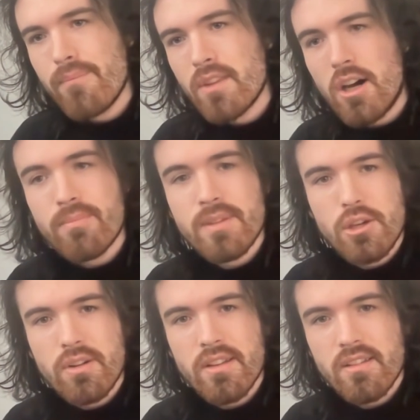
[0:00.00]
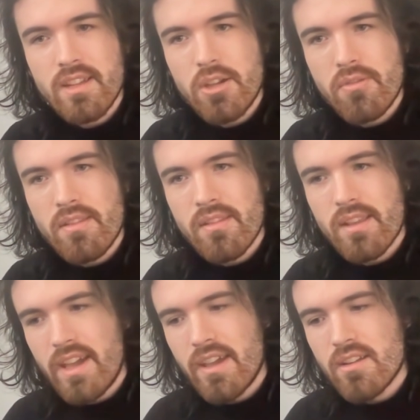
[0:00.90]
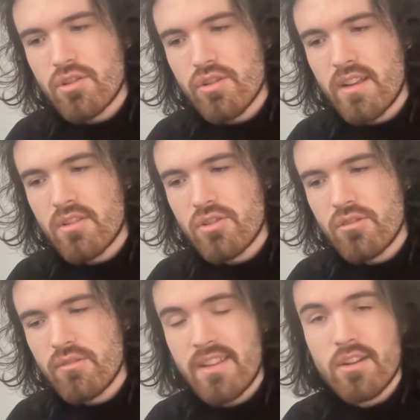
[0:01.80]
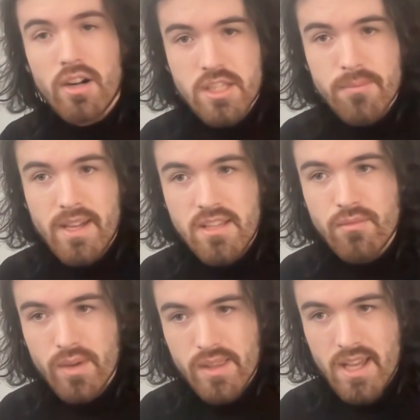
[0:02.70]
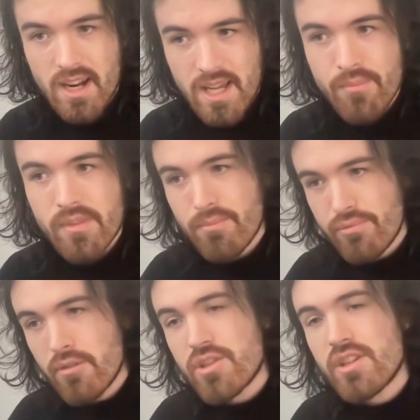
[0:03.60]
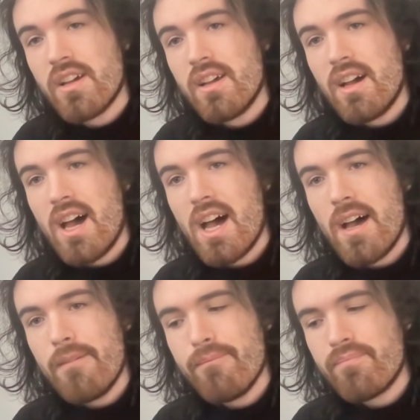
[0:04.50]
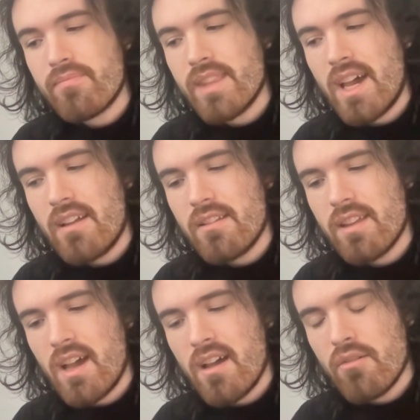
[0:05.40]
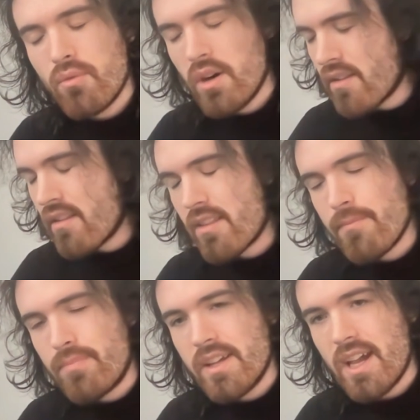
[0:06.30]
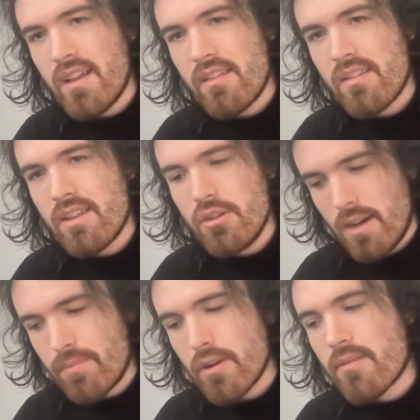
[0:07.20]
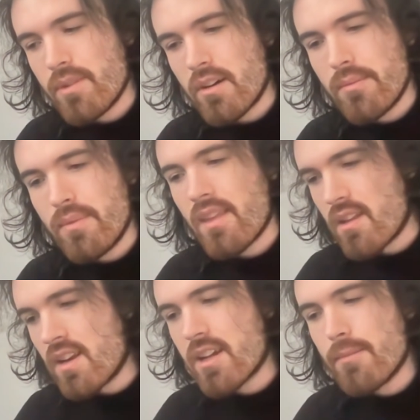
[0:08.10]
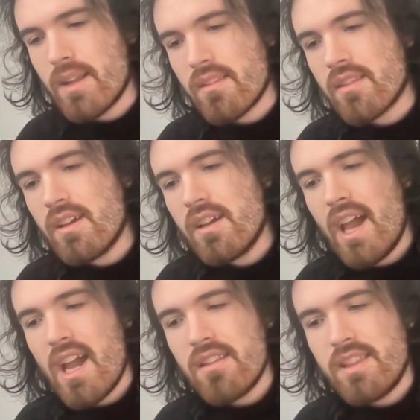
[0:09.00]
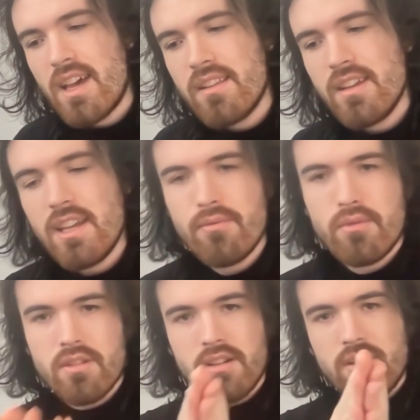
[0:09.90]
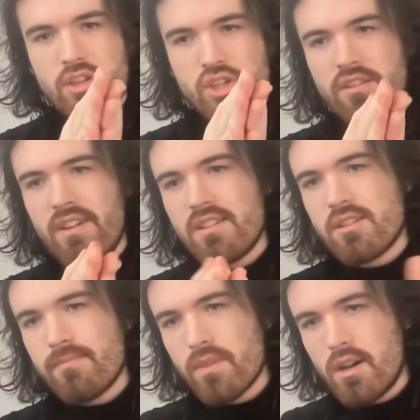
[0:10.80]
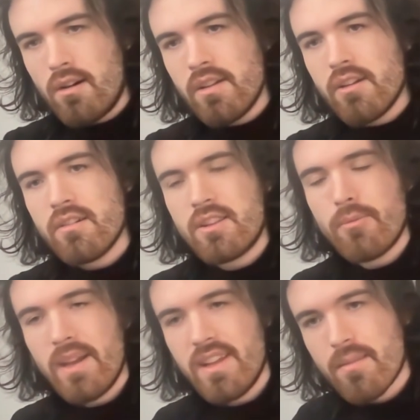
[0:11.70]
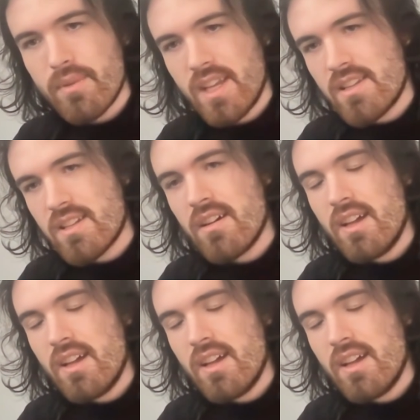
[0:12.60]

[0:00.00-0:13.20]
Augmentoolkit uses a tried and true and automated with LLMs approach that works as simply as you upload some documents and click a button, and then it will generate all your domain expert data